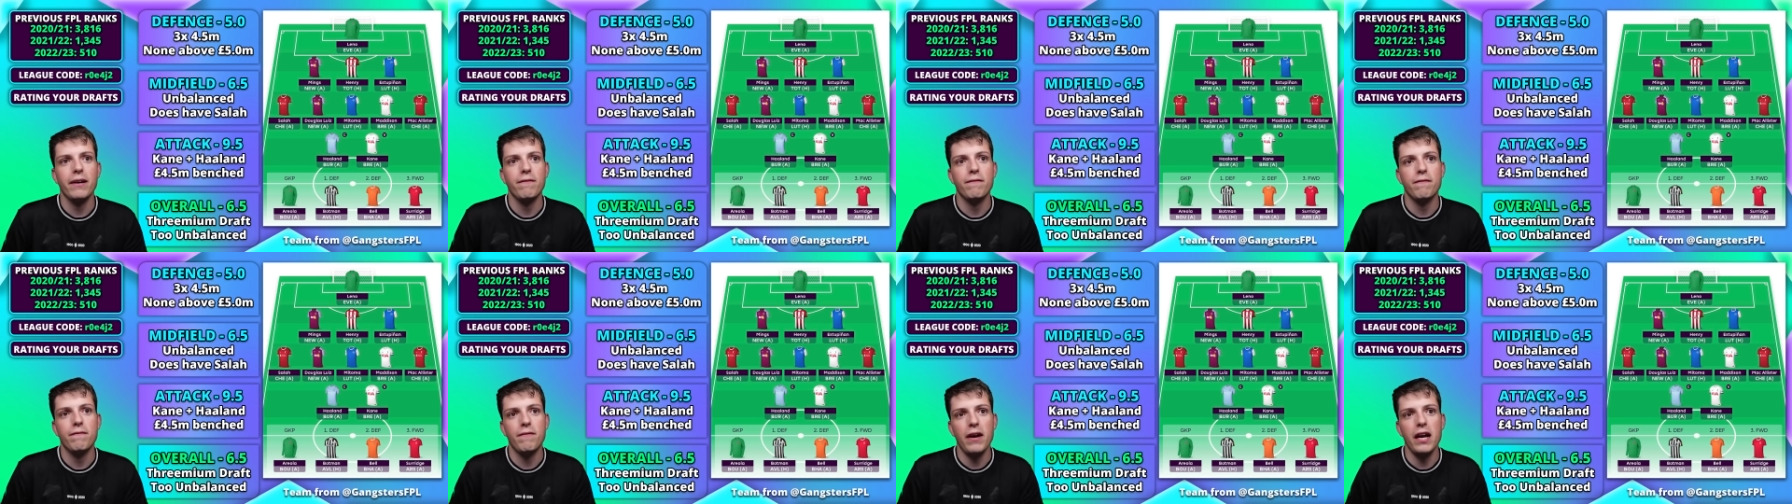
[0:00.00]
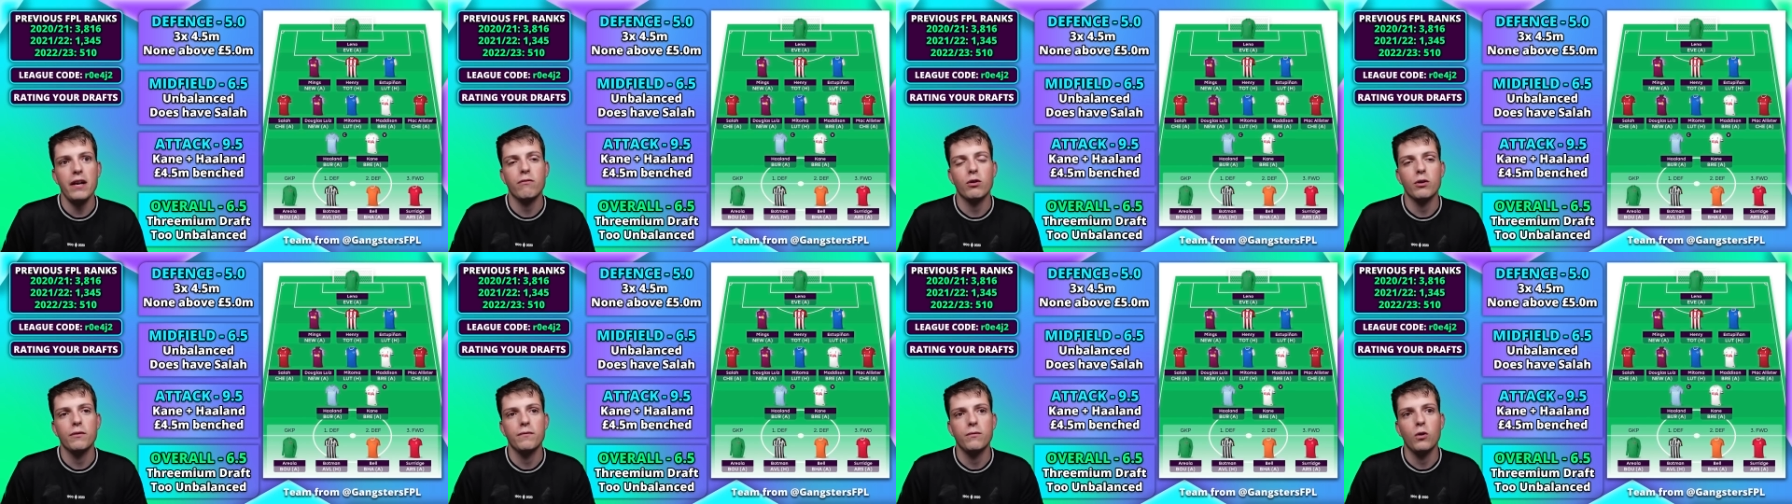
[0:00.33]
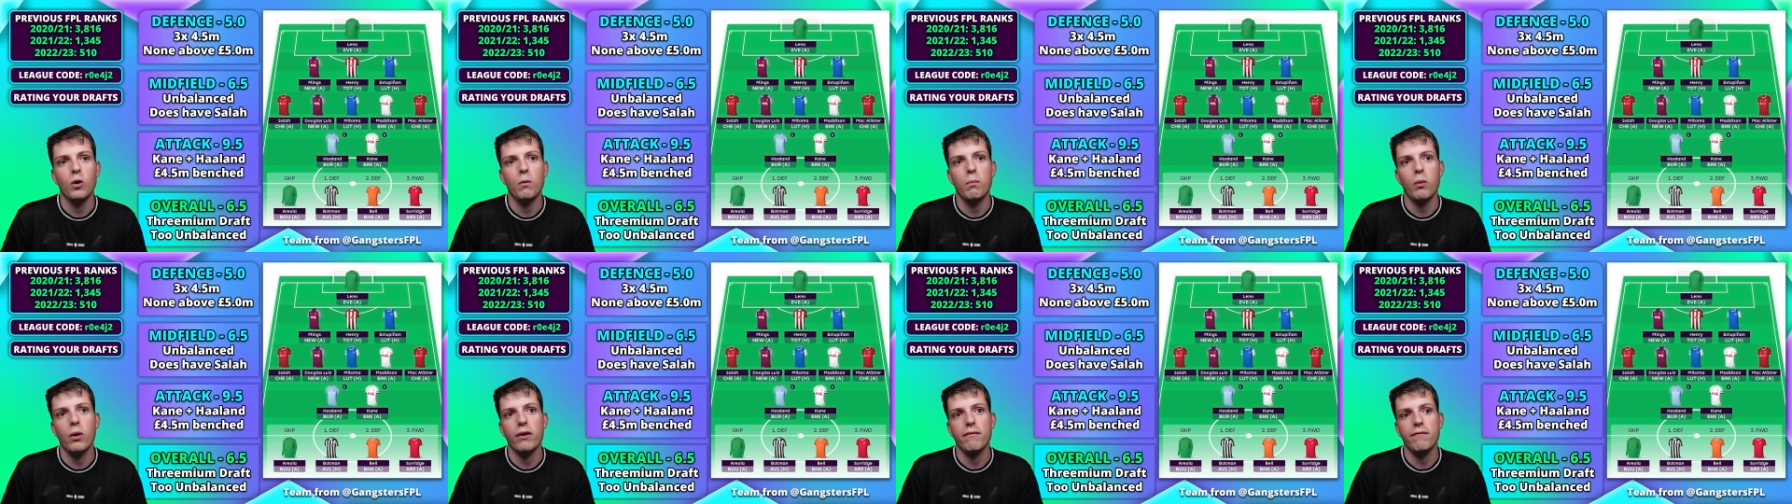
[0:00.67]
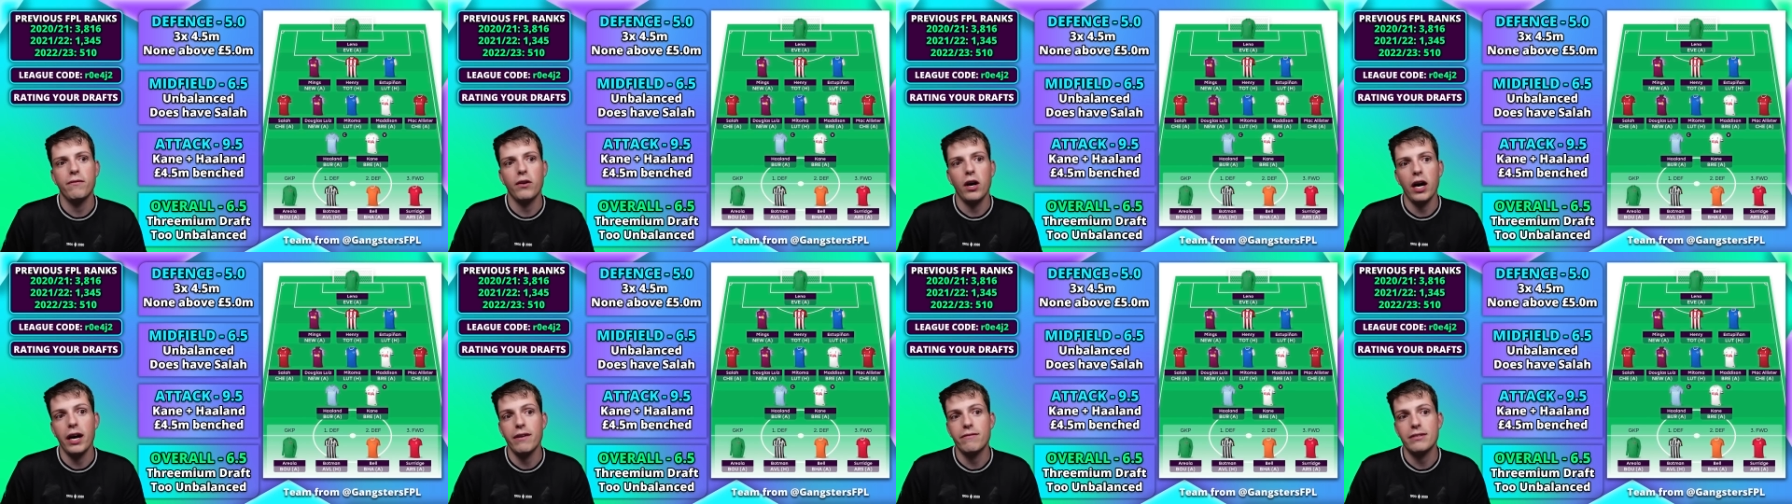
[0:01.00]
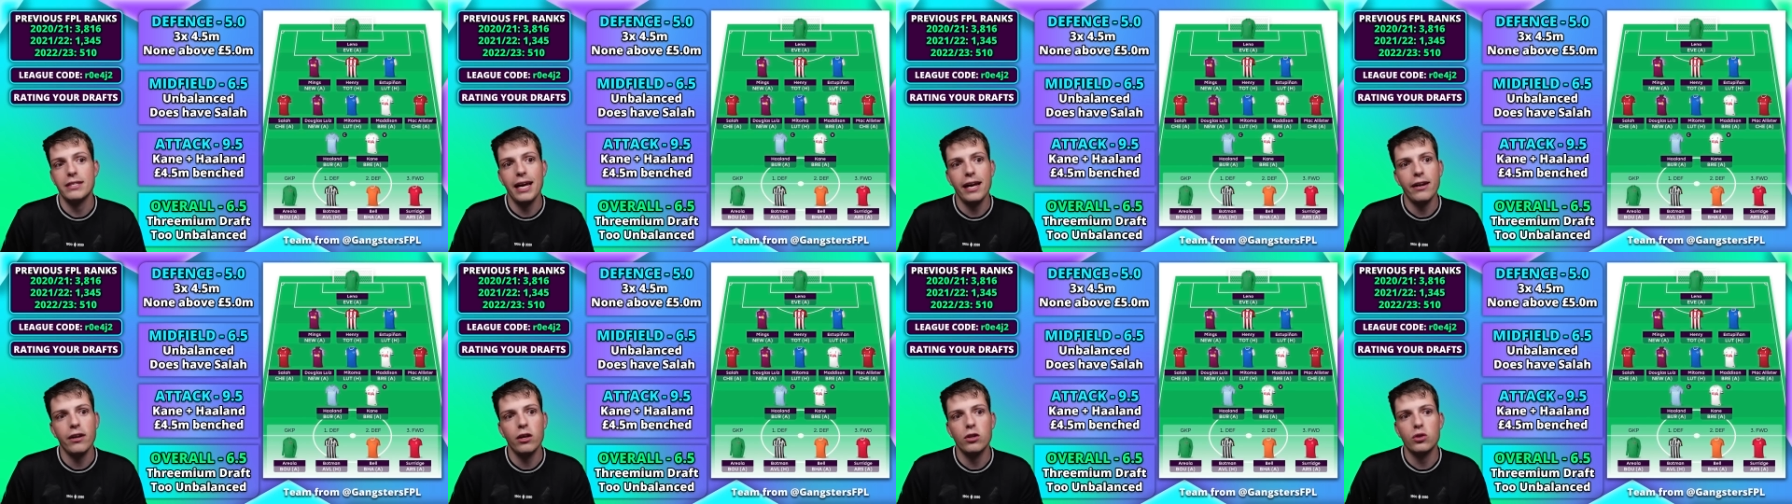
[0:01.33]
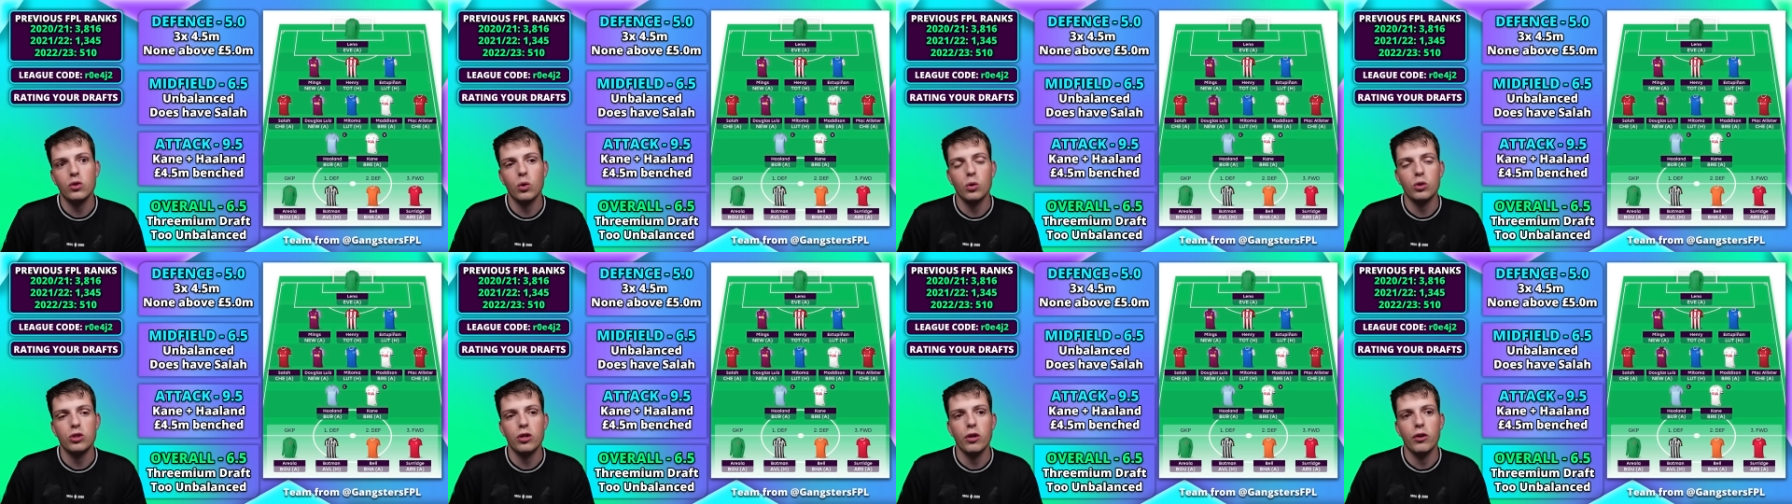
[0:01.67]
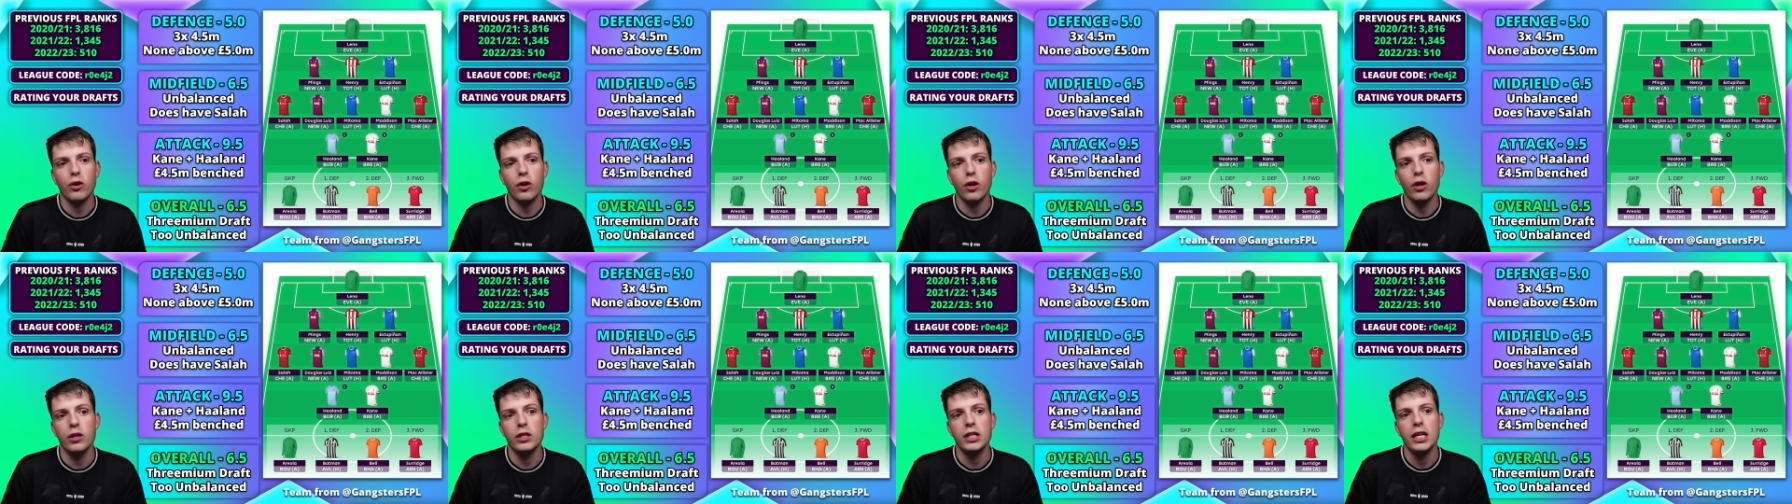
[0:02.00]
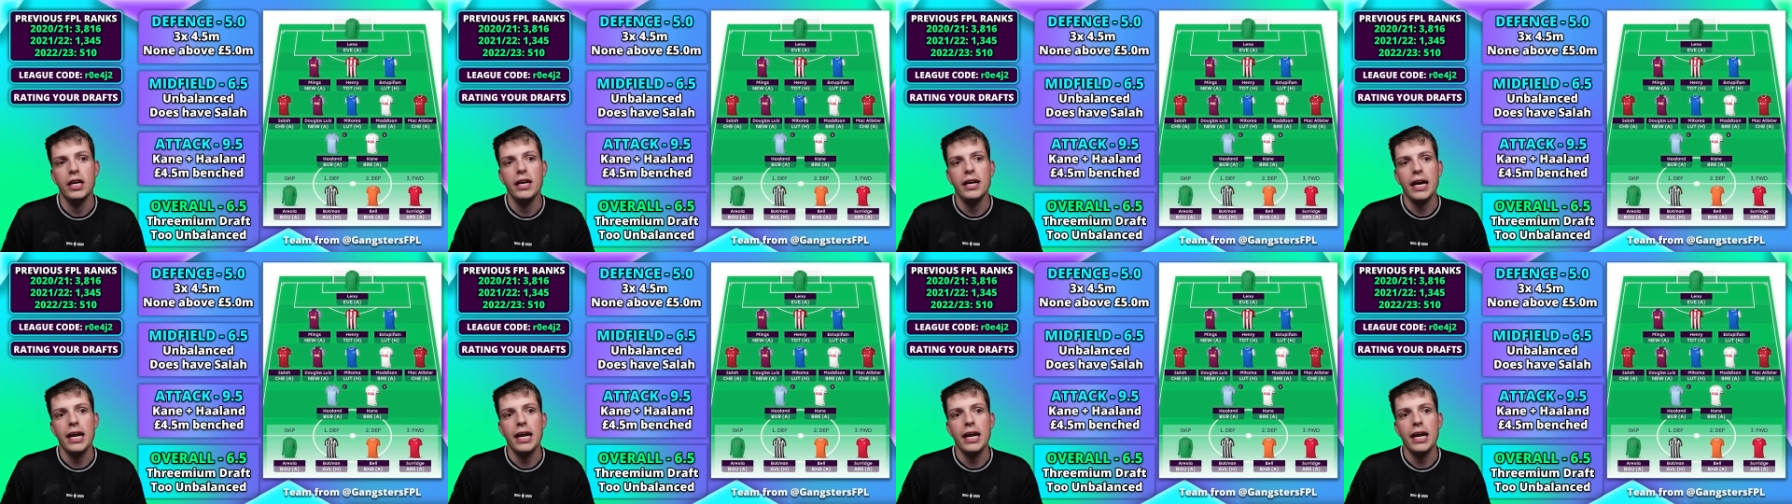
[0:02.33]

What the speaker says: favourite 4.5s. Leno's also good.